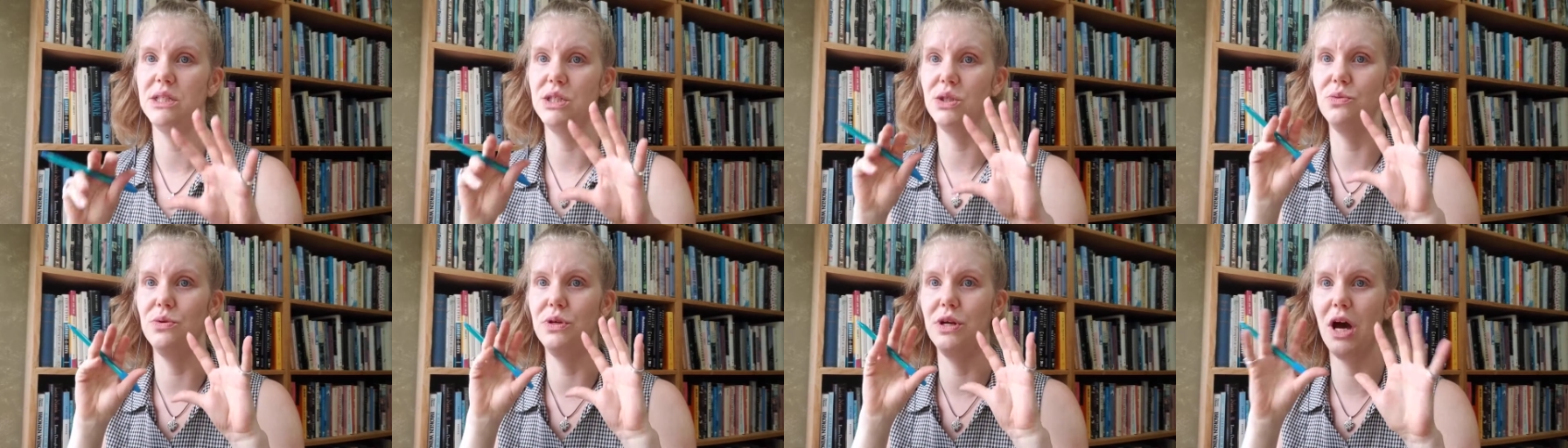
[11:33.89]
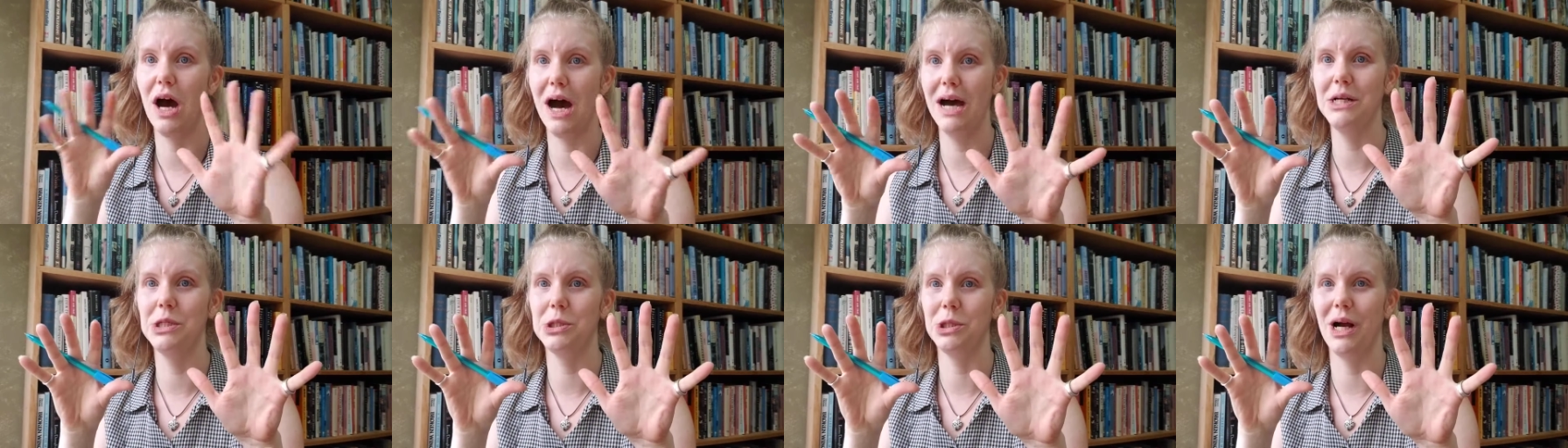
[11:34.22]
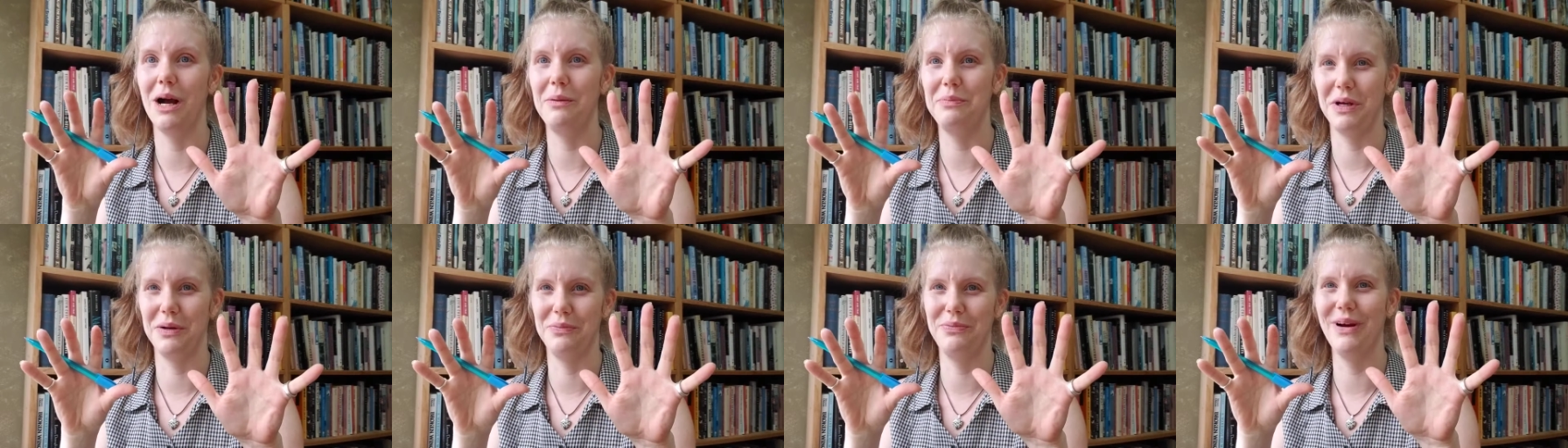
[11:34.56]
Do not
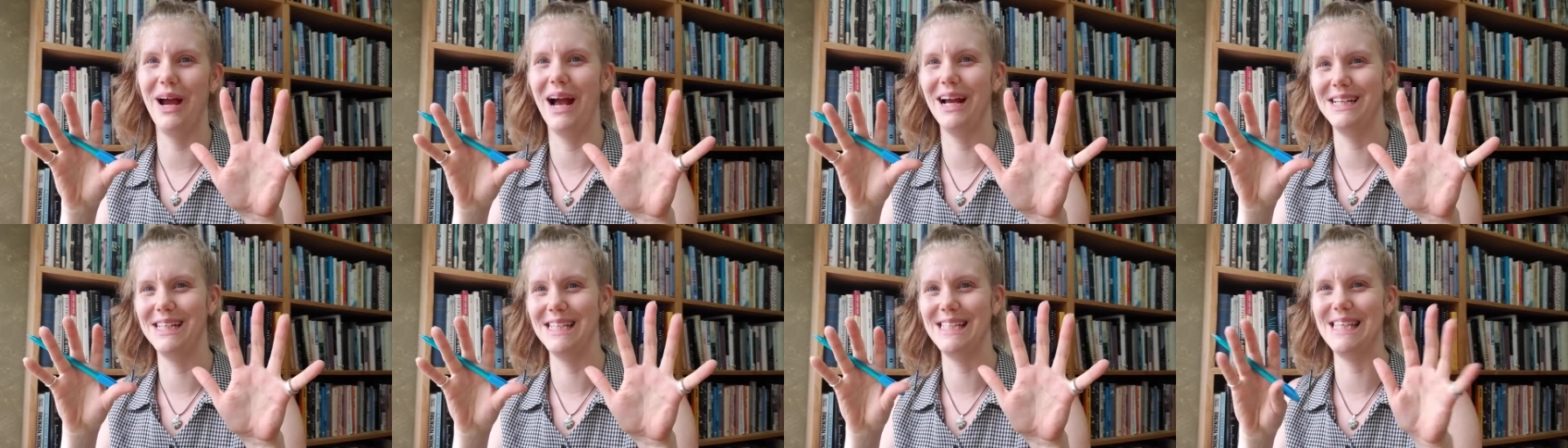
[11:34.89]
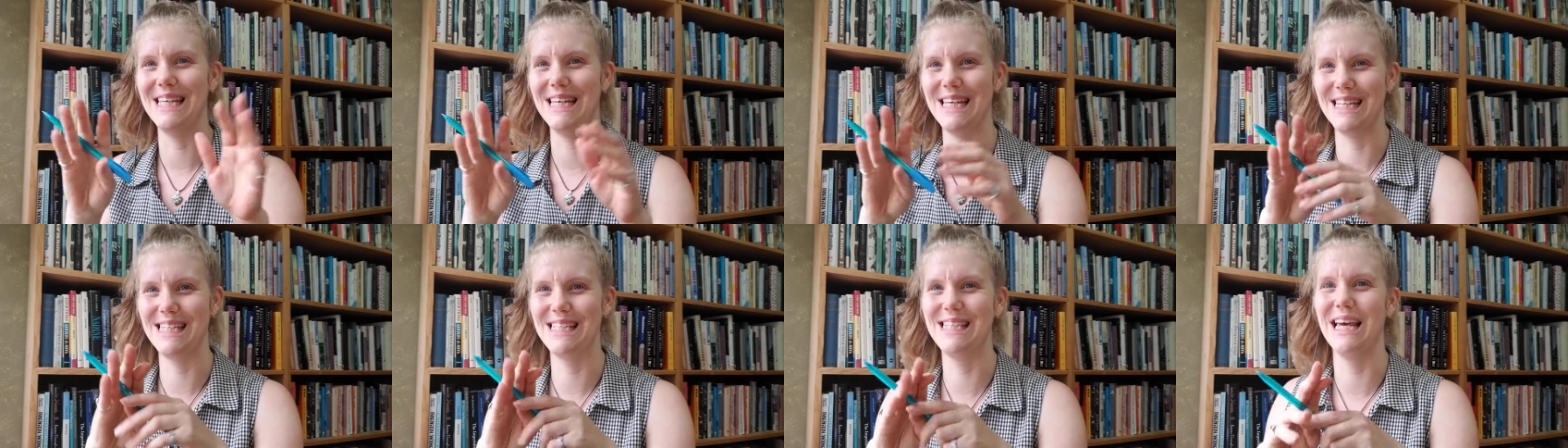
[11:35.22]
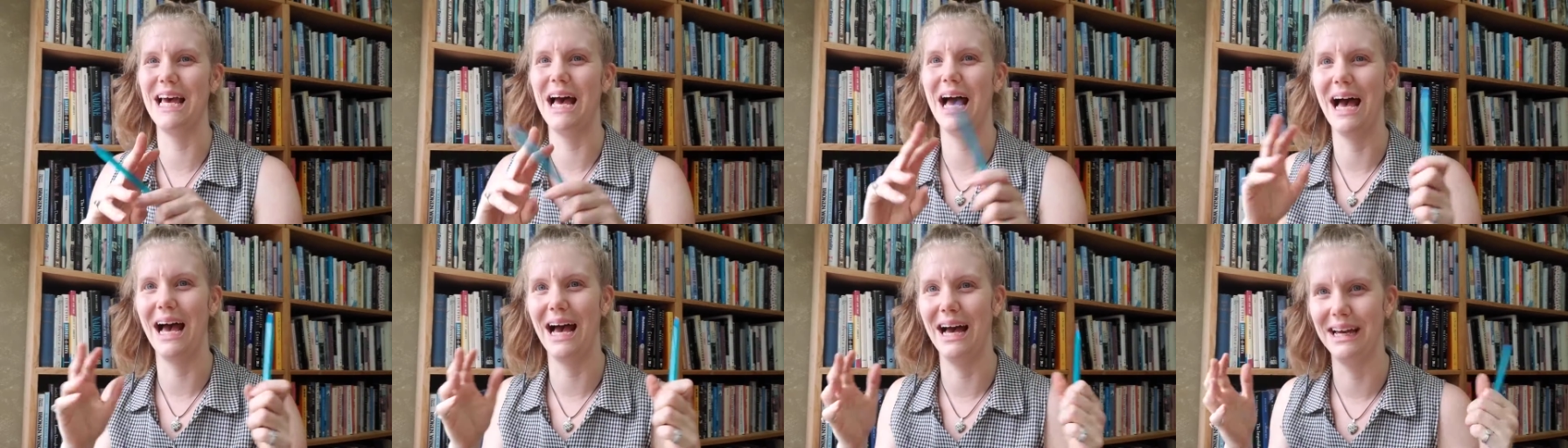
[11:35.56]
drop your practices.
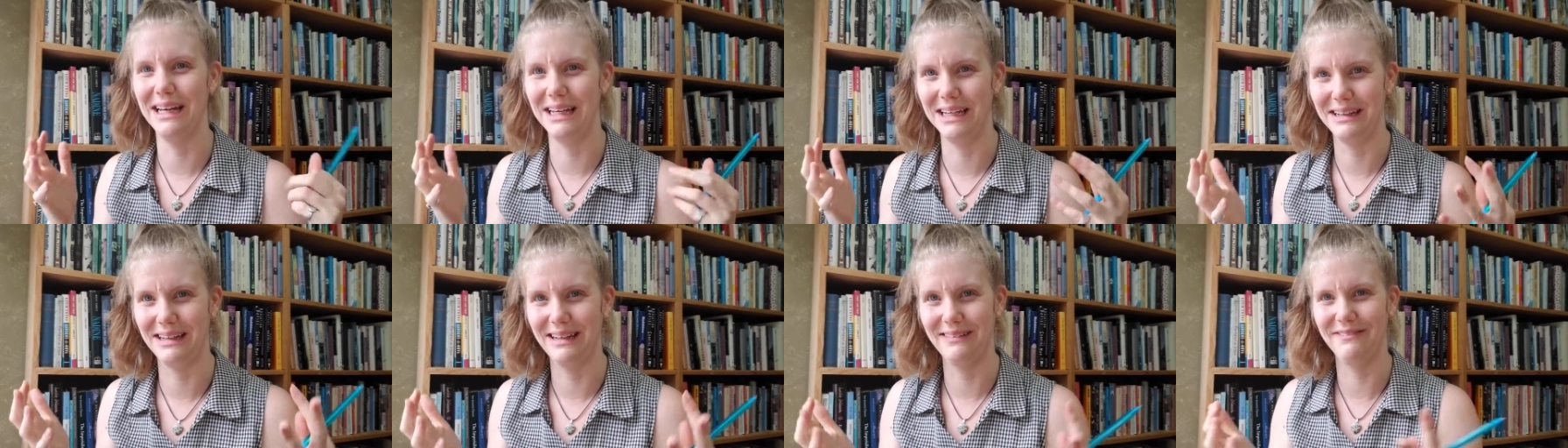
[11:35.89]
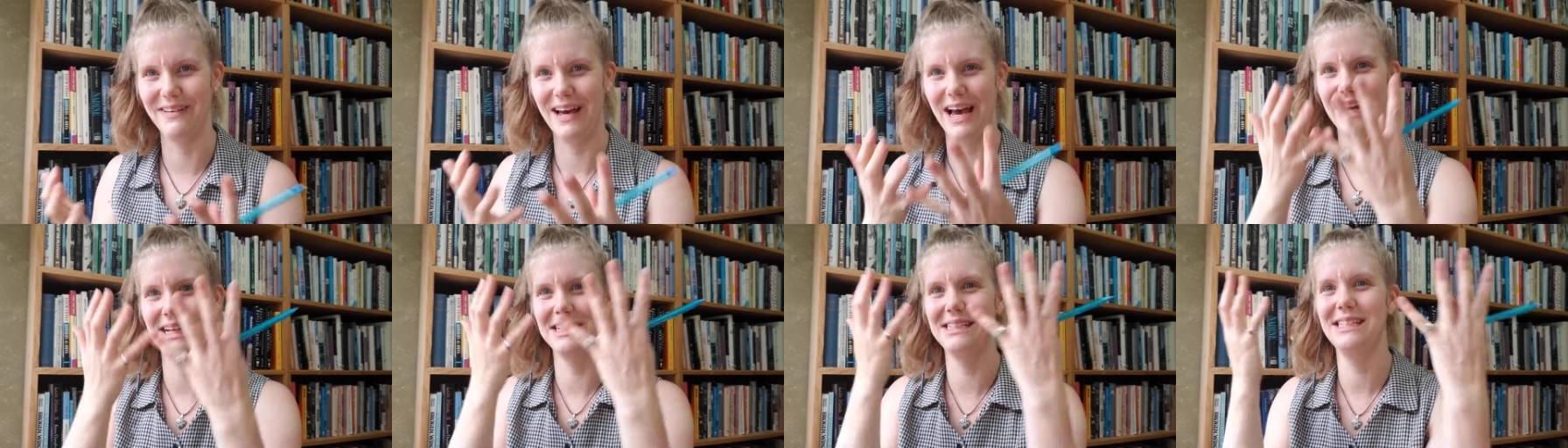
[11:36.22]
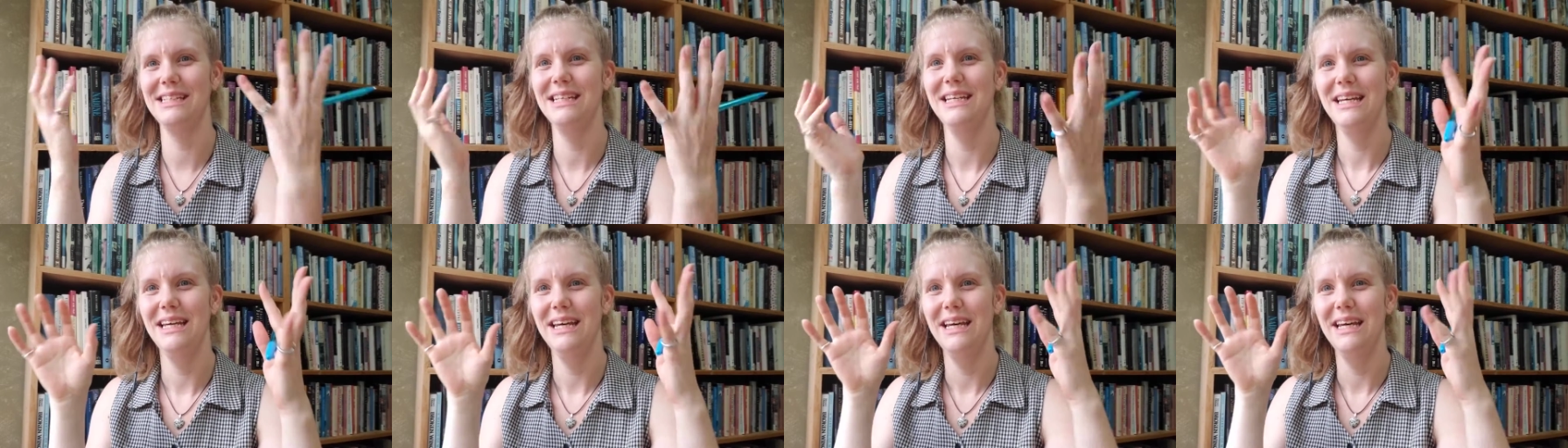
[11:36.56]
Uh, in fact,